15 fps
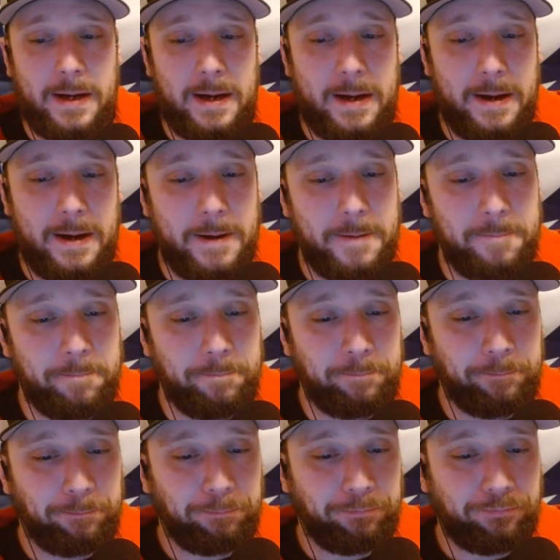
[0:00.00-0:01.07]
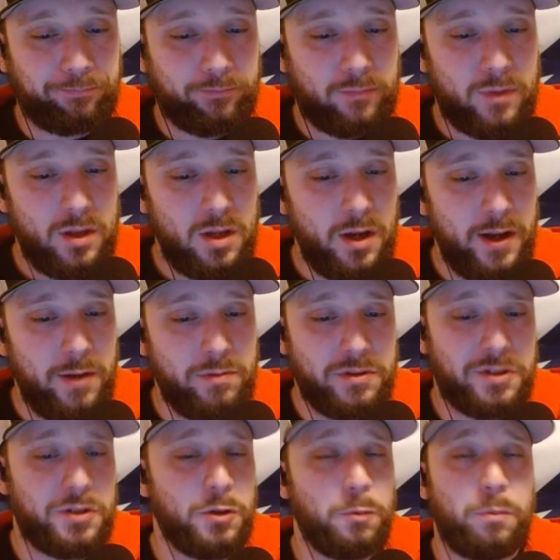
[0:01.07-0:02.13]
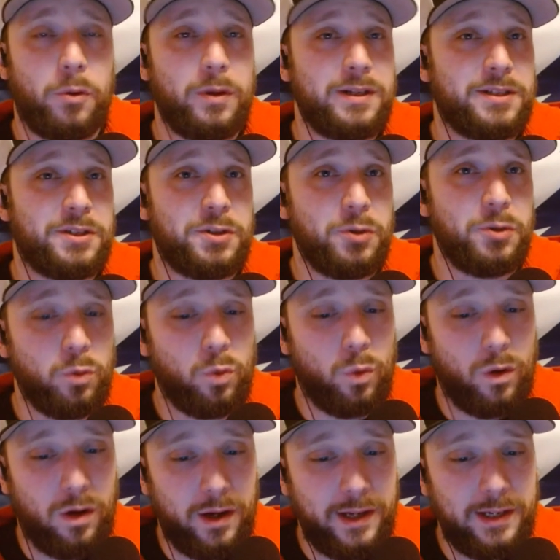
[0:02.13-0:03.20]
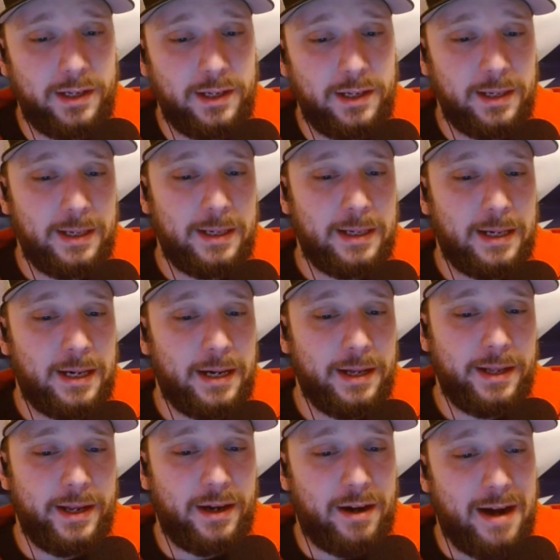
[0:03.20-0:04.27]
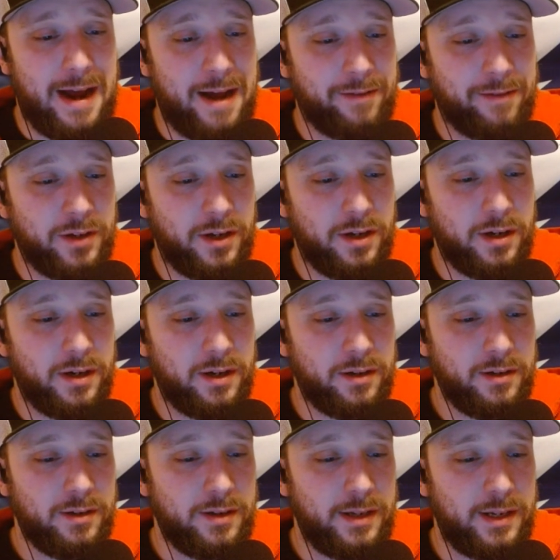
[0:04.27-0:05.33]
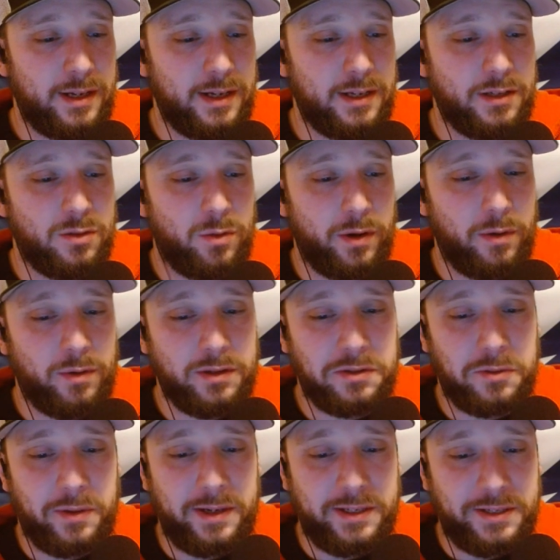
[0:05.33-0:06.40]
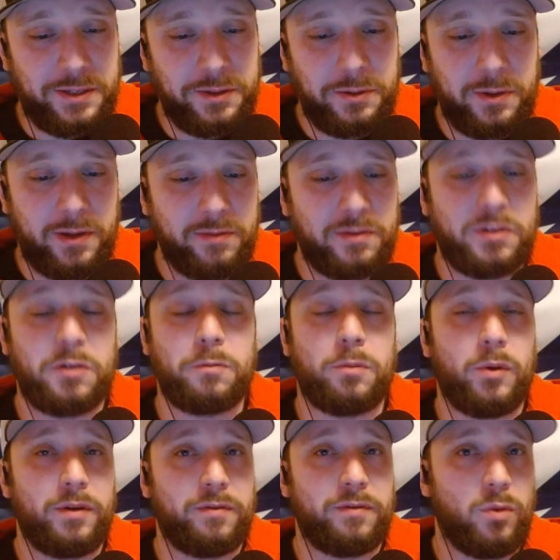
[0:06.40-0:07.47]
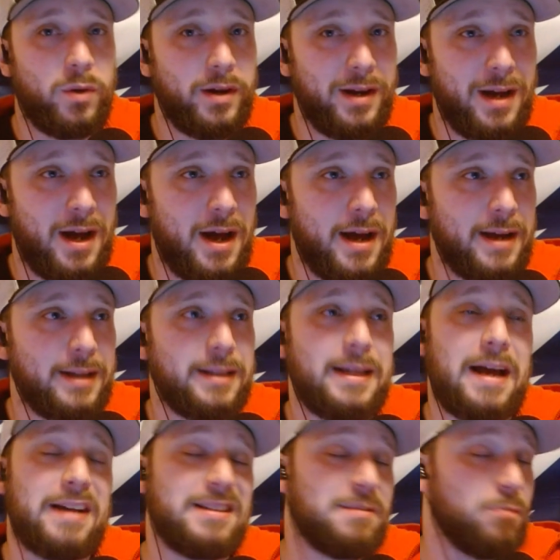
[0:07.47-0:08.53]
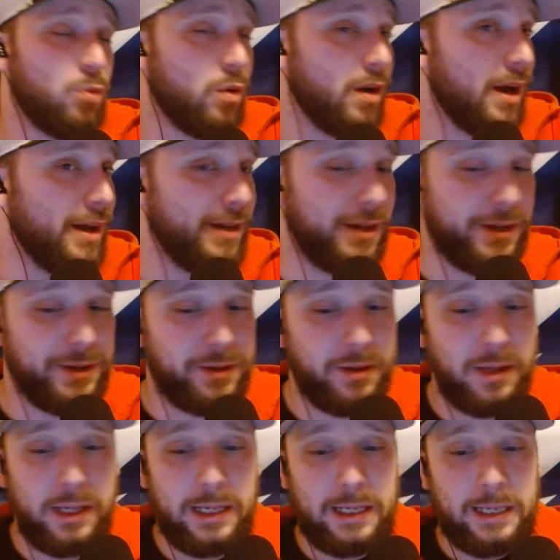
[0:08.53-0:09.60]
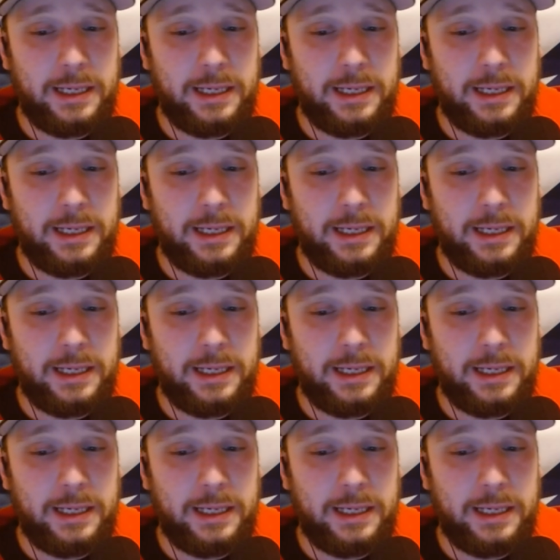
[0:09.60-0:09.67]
He was 2.21. The year after, in 21-22, he was 2.49. That's more ideal.